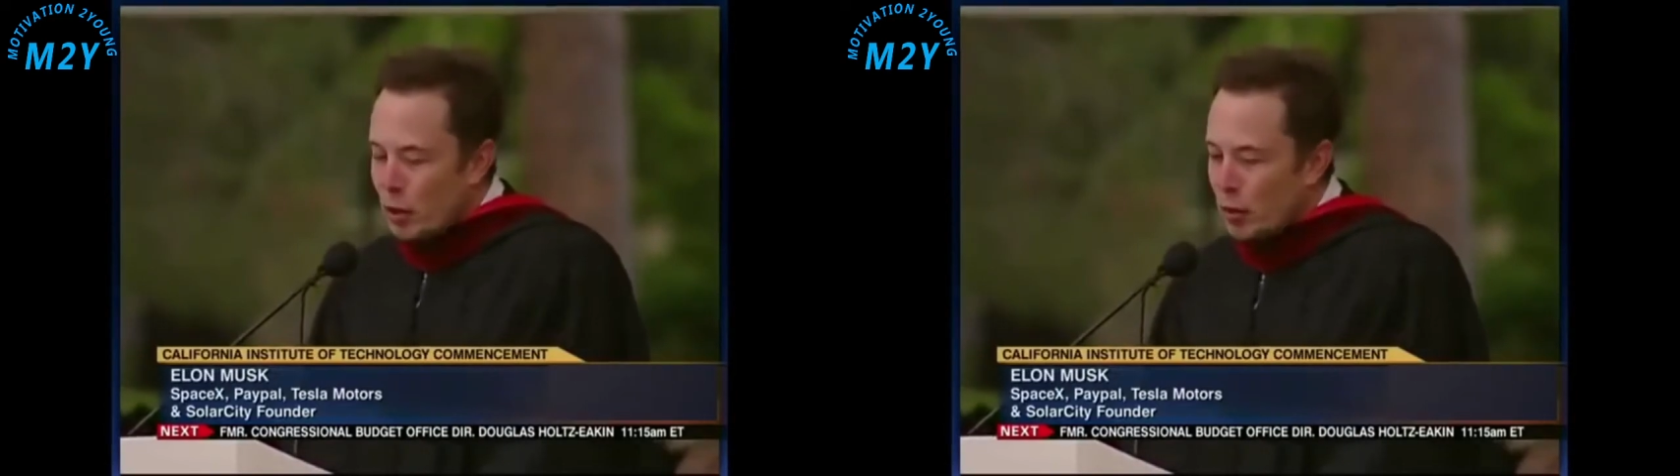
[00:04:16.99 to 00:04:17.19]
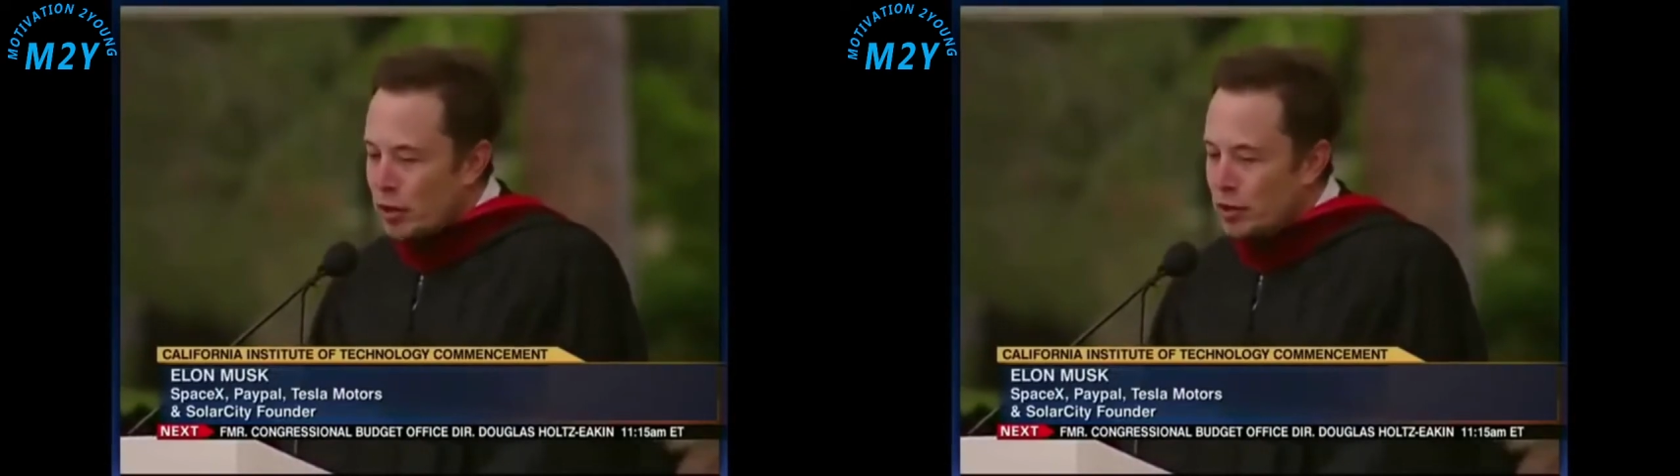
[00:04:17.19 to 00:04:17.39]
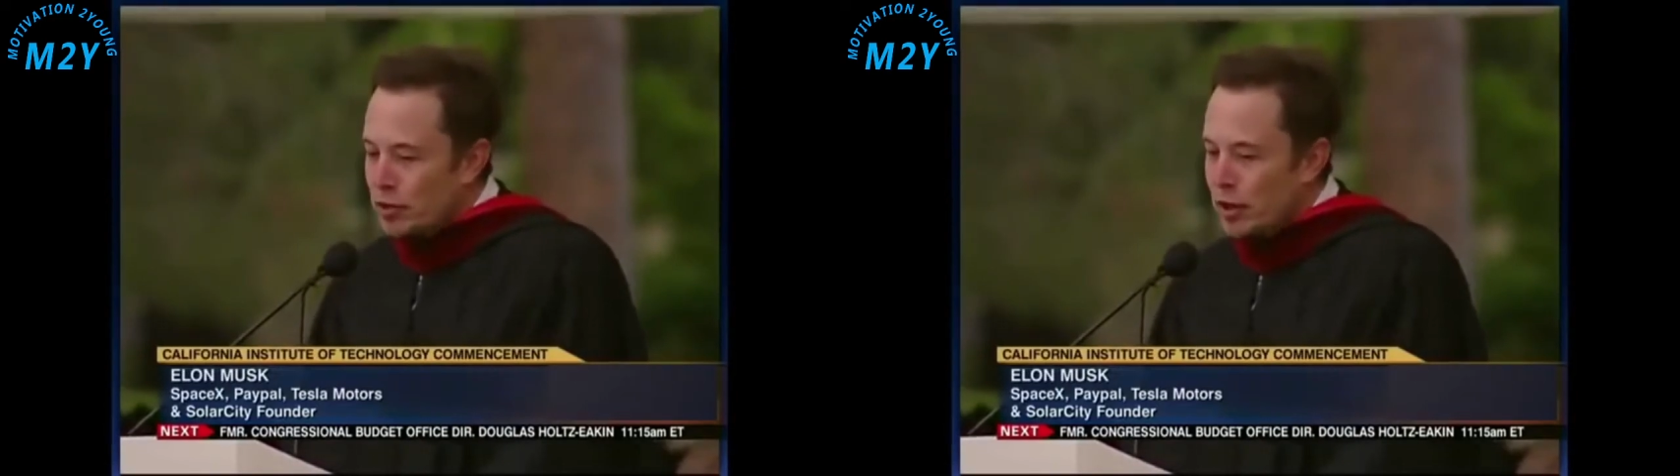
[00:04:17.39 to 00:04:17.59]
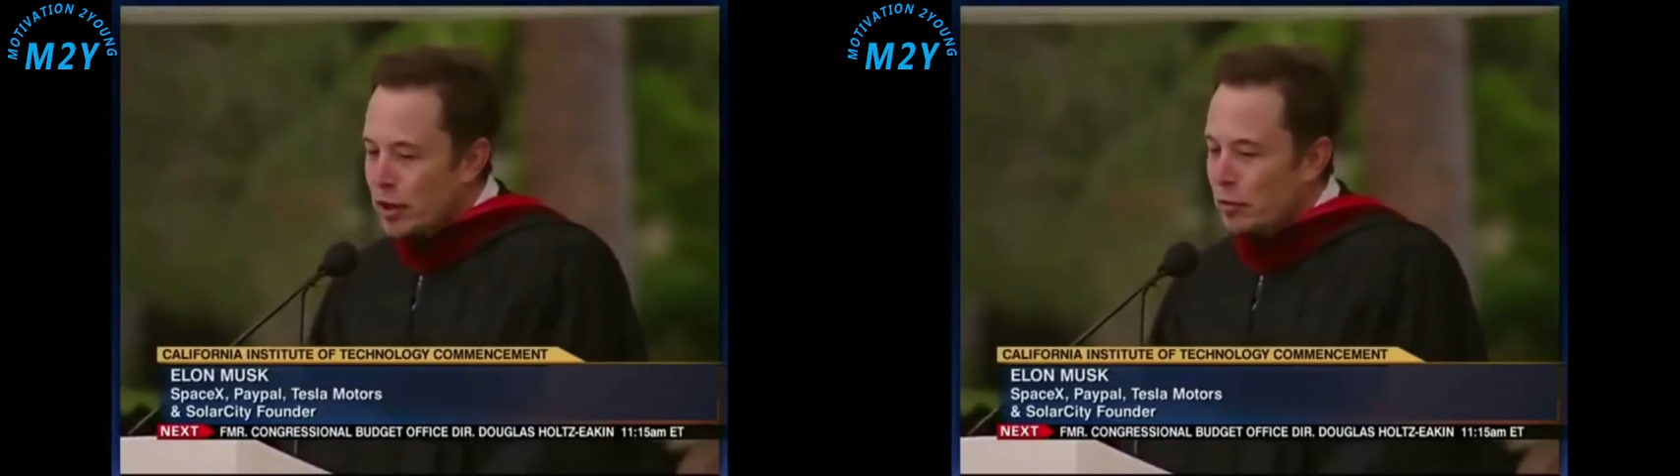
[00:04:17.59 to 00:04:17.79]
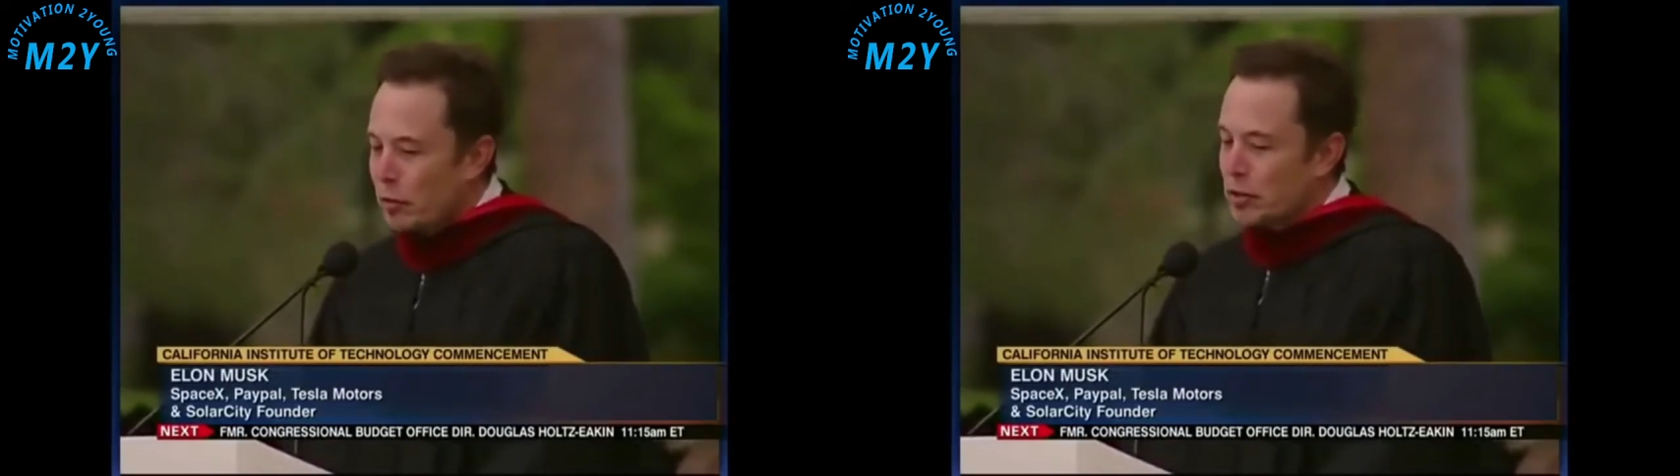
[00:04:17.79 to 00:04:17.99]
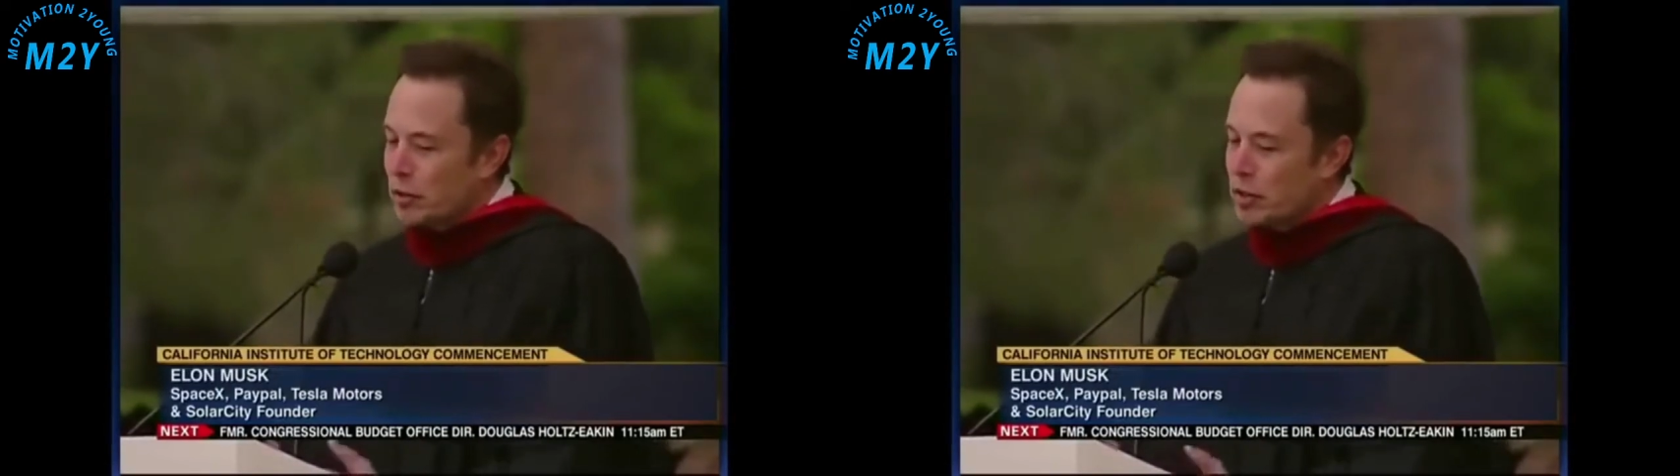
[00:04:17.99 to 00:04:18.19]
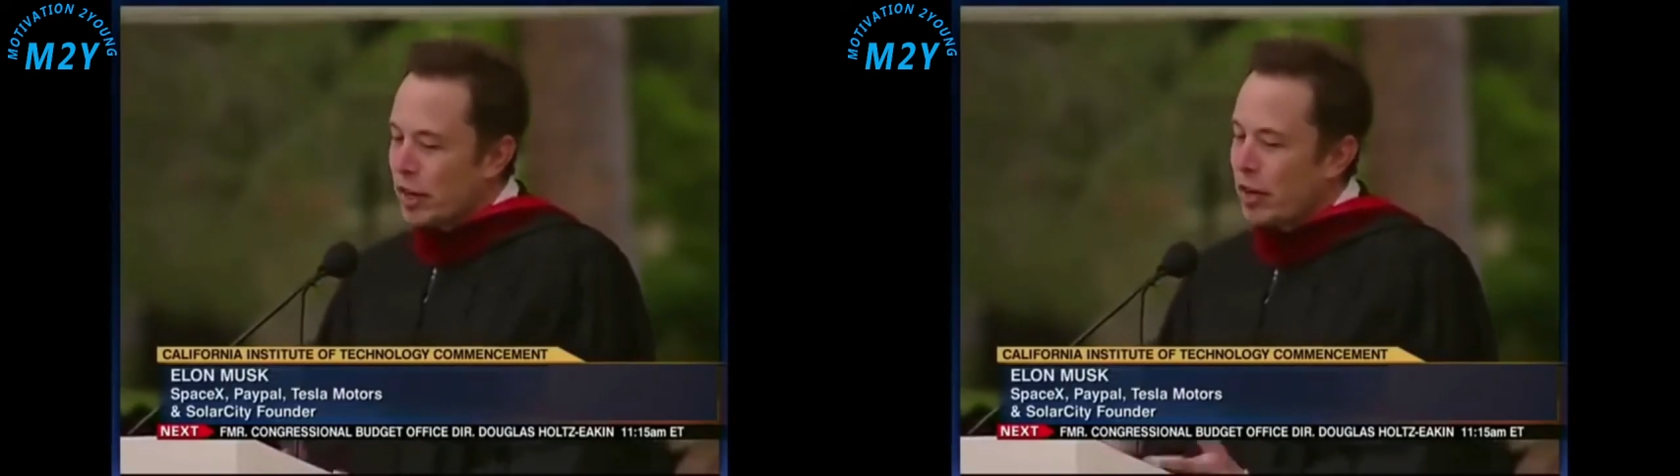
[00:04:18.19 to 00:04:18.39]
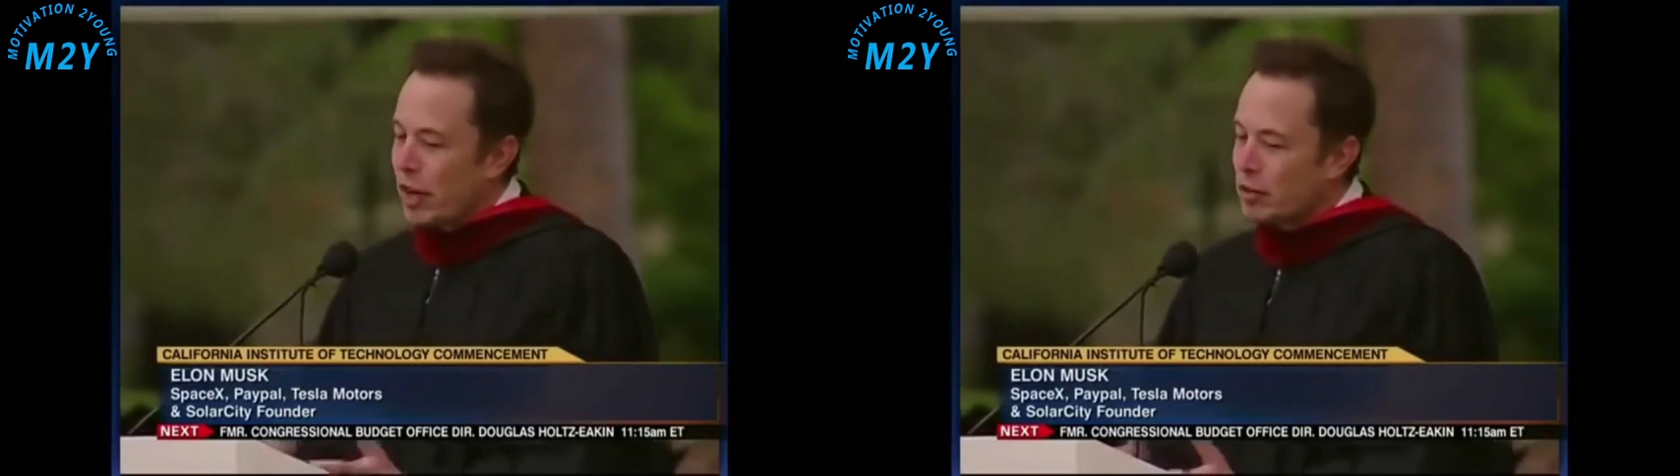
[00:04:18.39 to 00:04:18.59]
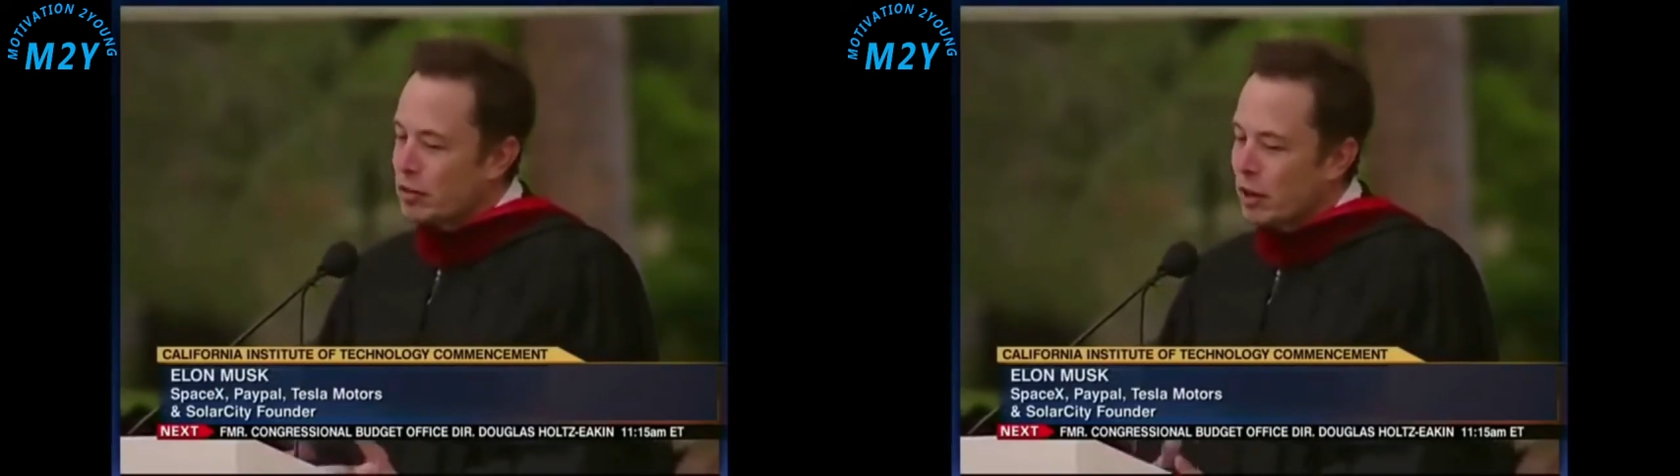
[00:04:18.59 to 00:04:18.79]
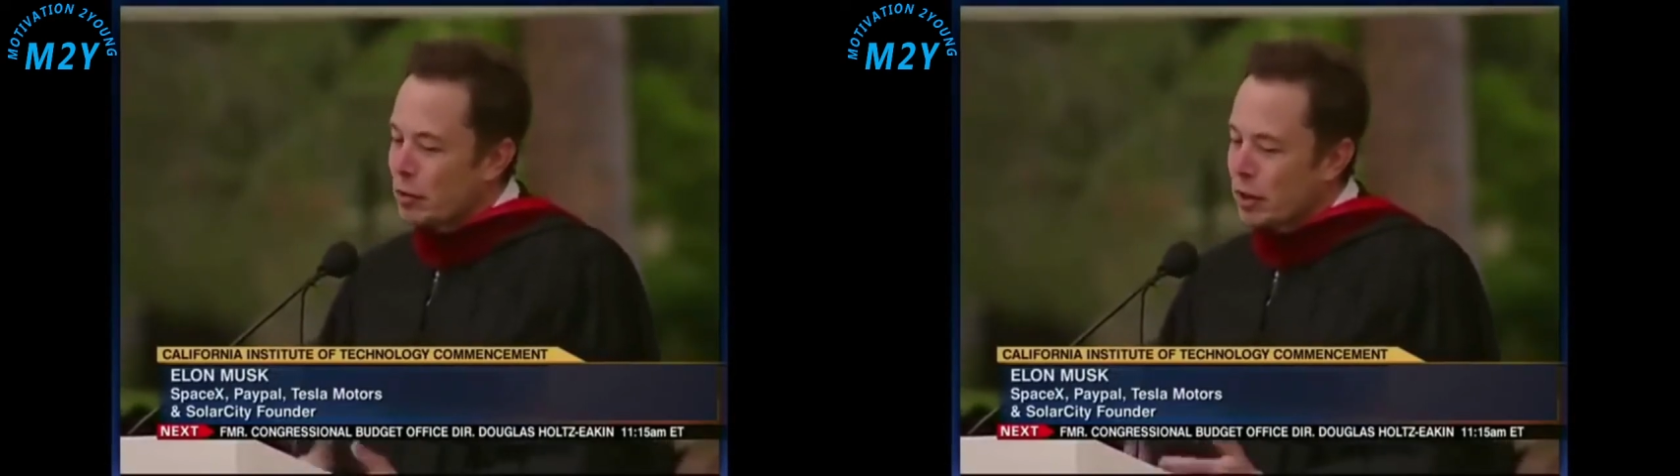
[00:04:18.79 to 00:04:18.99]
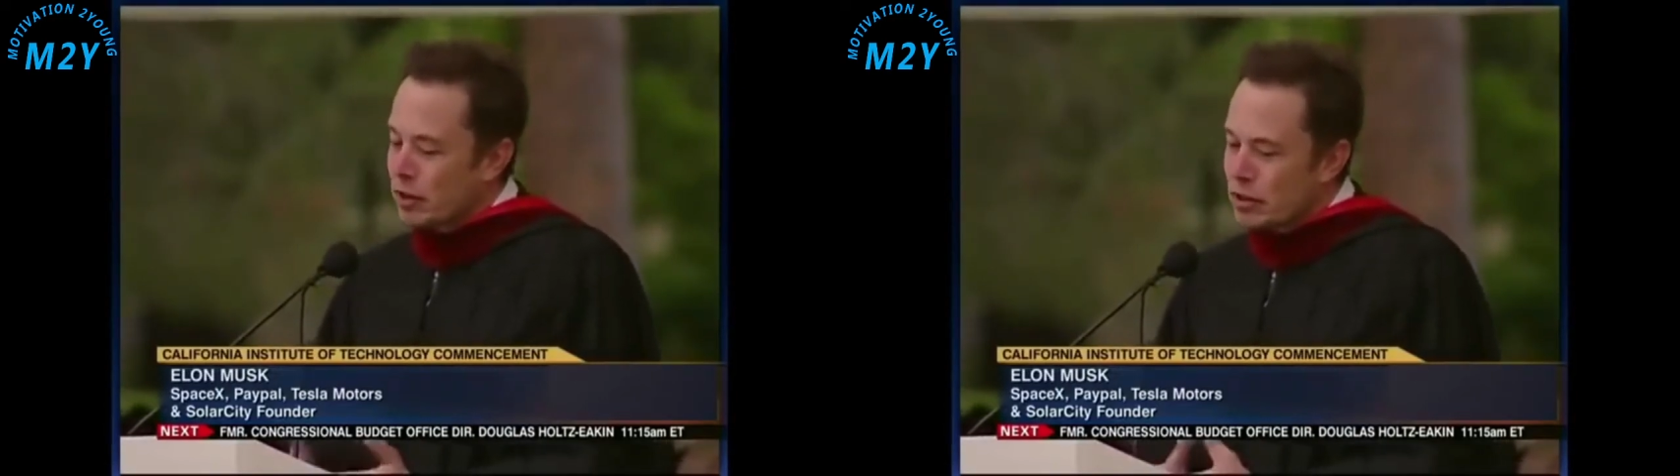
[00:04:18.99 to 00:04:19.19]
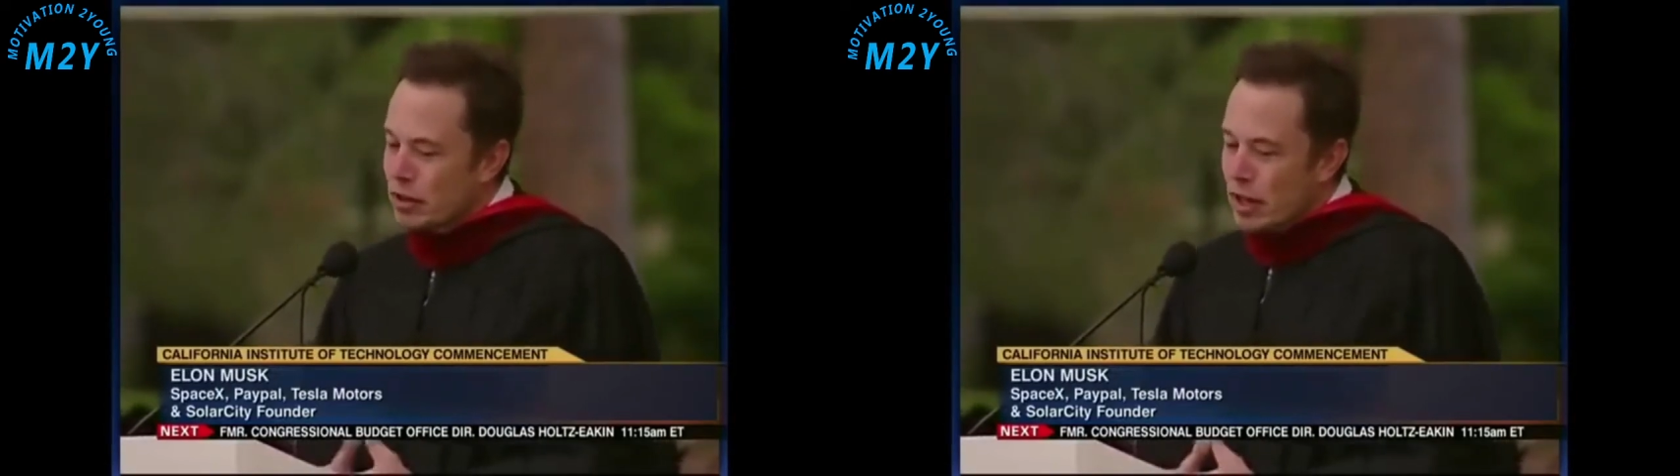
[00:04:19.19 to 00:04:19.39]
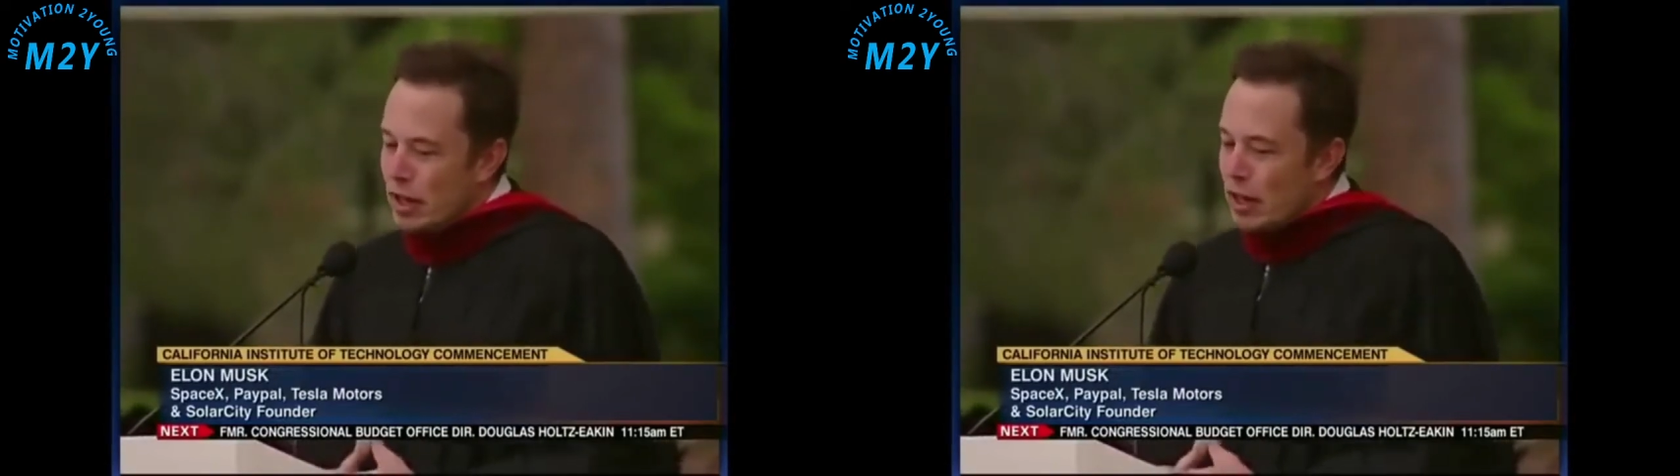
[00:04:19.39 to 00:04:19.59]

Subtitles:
was kind of how it started, because